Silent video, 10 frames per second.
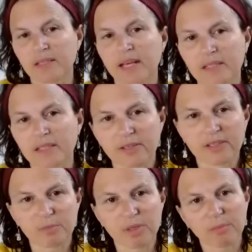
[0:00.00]
That's going
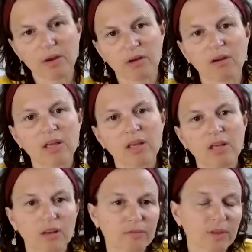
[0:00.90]
to be part
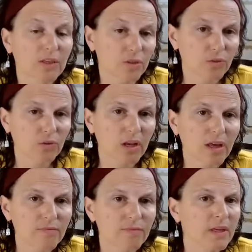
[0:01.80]
of your
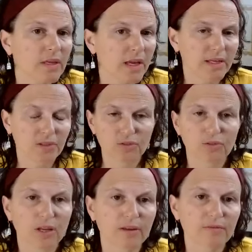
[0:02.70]
life and
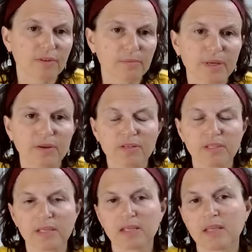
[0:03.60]
your life
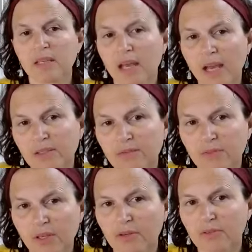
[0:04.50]
experiences and of
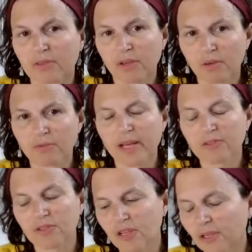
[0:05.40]
those
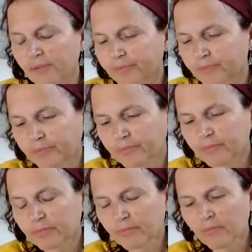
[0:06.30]
around you.
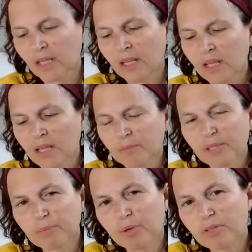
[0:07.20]

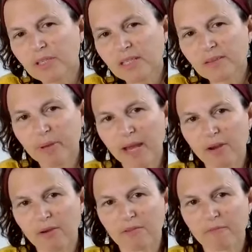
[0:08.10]
But the positive
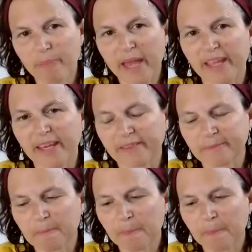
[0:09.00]
power of pain